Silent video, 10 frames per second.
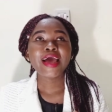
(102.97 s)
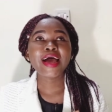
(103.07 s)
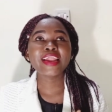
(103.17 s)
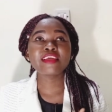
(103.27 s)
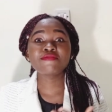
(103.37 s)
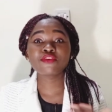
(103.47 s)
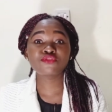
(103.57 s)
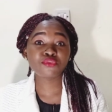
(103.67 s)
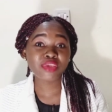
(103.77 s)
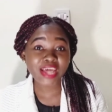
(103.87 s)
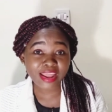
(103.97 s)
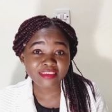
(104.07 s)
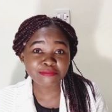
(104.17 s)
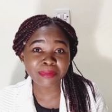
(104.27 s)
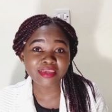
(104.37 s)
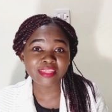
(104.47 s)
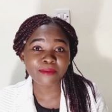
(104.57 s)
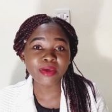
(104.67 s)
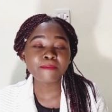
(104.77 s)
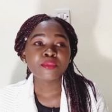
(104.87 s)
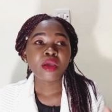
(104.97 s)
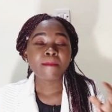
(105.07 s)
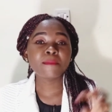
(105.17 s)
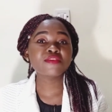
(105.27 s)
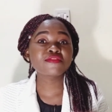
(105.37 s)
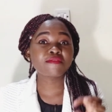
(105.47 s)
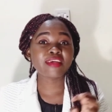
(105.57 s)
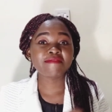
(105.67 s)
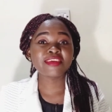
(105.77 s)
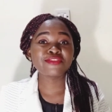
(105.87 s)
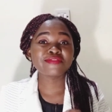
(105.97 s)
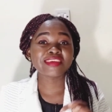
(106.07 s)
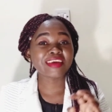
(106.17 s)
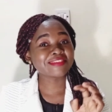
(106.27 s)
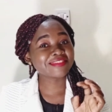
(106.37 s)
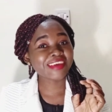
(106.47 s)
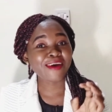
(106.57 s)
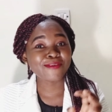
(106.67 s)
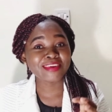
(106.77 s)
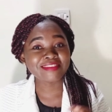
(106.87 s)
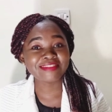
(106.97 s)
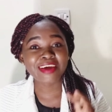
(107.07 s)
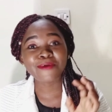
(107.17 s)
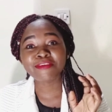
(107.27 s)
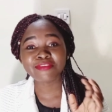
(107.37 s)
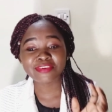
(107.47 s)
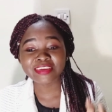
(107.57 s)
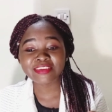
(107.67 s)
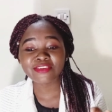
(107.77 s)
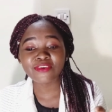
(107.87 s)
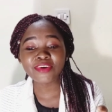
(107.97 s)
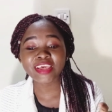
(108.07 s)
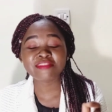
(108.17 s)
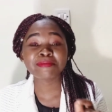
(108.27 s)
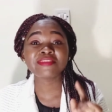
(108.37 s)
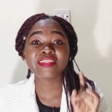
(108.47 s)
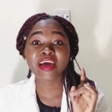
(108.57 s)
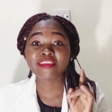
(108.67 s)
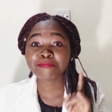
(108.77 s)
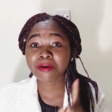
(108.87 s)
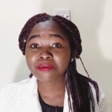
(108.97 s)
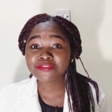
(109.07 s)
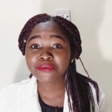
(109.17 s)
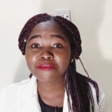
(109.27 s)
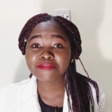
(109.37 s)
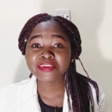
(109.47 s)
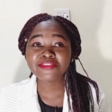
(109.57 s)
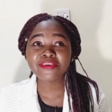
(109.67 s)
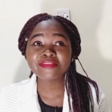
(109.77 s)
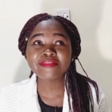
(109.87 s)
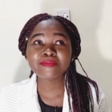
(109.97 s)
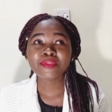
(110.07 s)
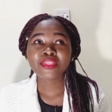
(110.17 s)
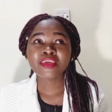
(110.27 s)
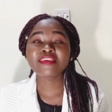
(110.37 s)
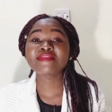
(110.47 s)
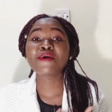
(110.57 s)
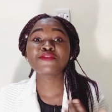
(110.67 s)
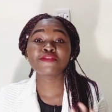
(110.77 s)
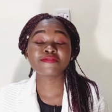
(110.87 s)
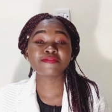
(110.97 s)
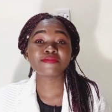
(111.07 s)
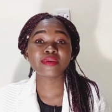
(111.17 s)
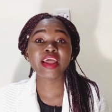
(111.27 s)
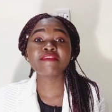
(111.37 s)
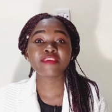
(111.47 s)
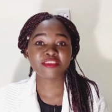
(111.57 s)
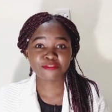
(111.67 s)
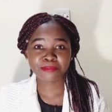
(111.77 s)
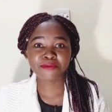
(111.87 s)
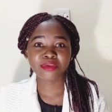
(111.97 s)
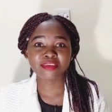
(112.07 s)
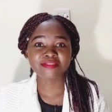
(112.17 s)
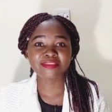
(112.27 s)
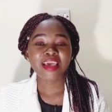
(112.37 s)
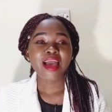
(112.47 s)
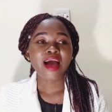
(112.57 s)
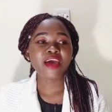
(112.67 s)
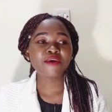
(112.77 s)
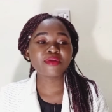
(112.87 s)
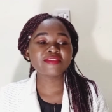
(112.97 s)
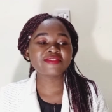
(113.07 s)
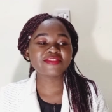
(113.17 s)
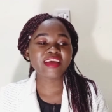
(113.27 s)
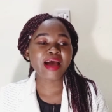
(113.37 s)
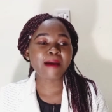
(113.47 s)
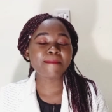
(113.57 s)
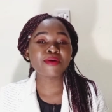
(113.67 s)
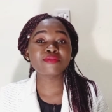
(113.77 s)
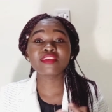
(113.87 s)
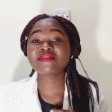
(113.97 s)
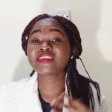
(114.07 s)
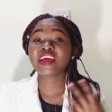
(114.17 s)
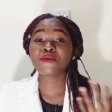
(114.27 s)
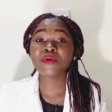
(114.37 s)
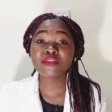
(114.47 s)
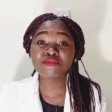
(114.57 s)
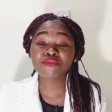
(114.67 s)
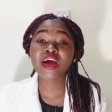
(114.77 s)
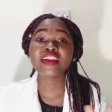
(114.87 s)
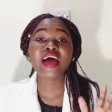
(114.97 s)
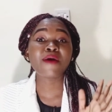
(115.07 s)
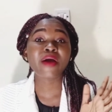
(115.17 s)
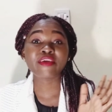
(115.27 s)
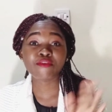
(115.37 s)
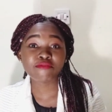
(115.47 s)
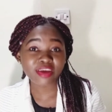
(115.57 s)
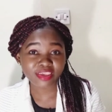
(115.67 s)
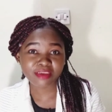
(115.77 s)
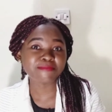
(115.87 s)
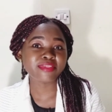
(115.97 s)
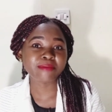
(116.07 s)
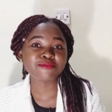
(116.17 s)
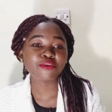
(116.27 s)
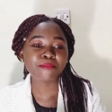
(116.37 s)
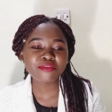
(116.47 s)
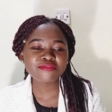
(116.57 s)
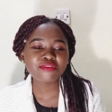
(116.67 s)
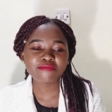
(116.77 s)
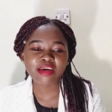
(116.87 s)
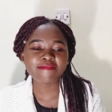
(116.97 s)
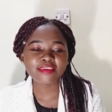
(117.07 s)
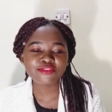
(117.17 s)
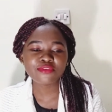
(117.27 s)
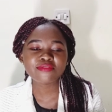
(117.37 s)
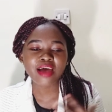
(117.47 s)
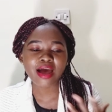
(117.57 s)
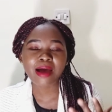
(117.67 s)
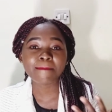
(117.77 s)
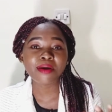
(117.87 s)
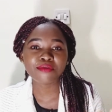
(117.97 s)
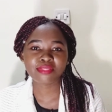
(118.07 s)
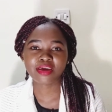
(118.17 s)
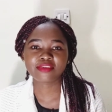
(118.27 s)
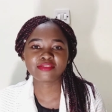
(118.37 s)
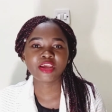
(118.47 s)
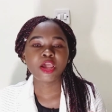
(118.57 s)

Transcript: And if you're to realize, by the way, most of the videos that I share on this channel, if you didn't know, especially the inspirational videos, is out of life experience. I always share about things that I went through and how I overcame them. So most of the videos are about that.